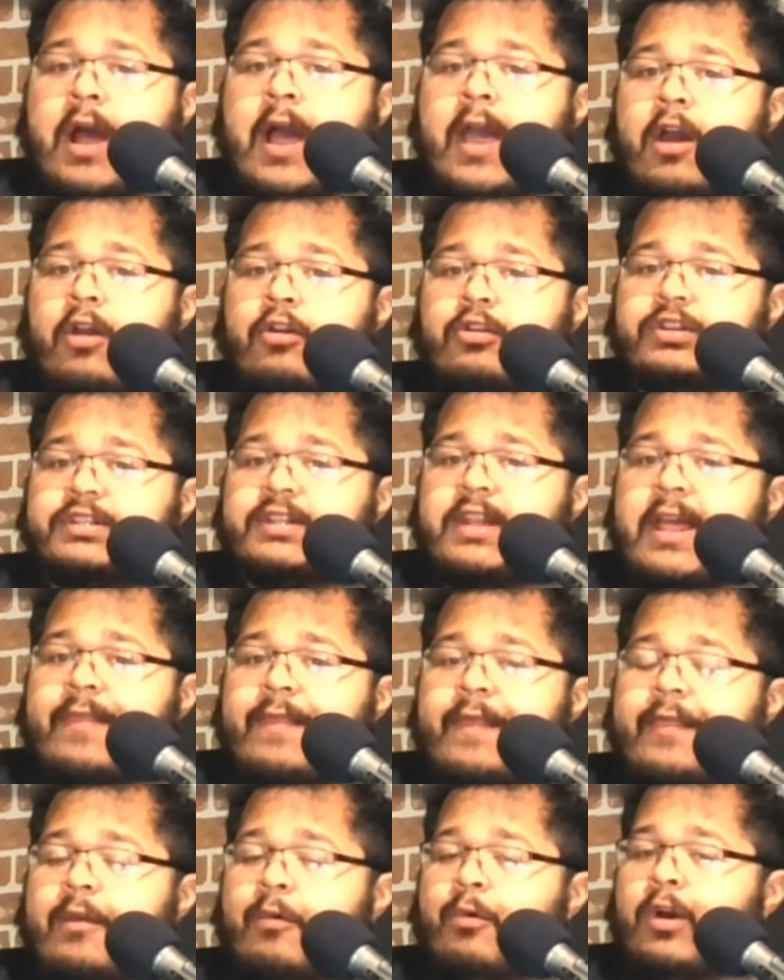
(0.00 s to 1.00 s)
I understand
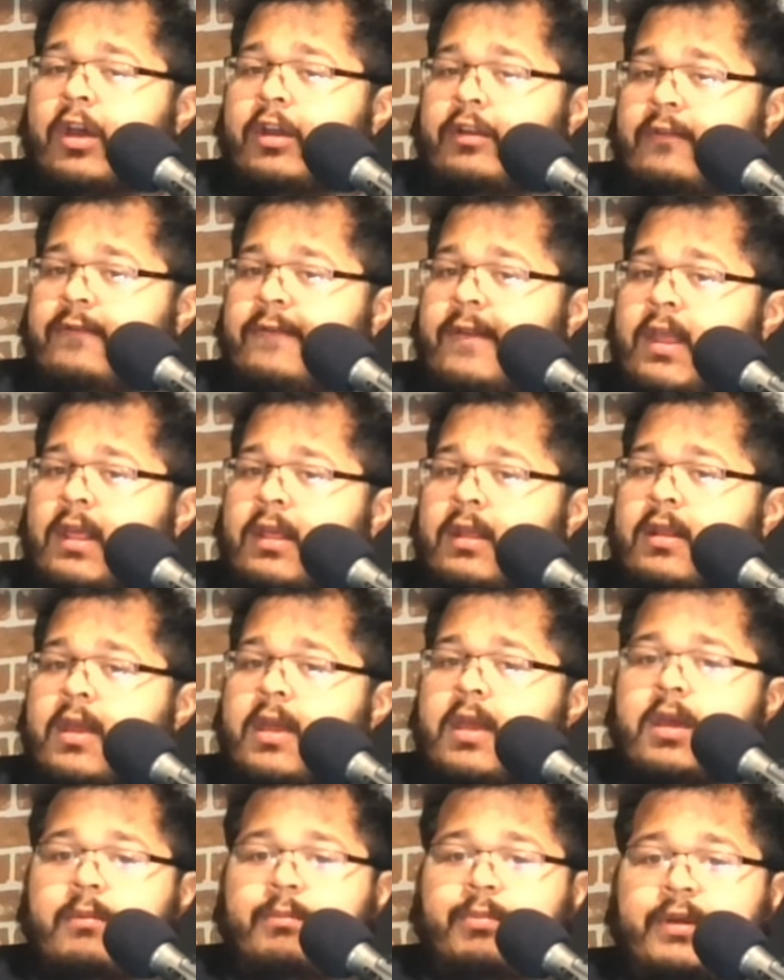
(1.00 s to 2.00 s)
that they went undefeated,
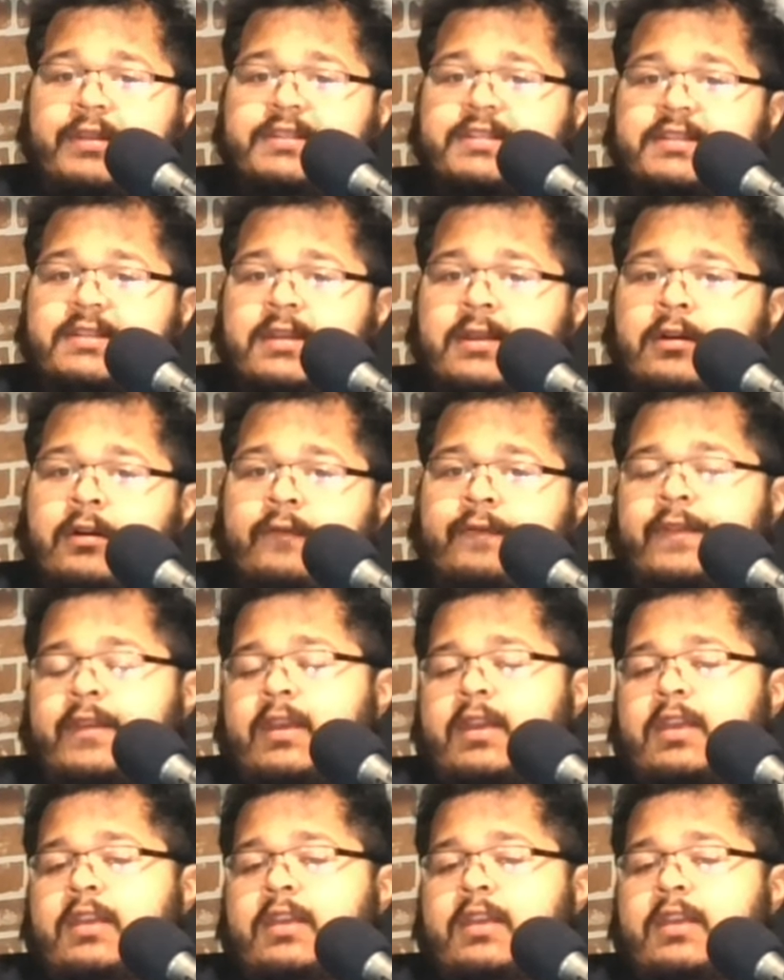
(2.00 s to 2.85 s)
but still,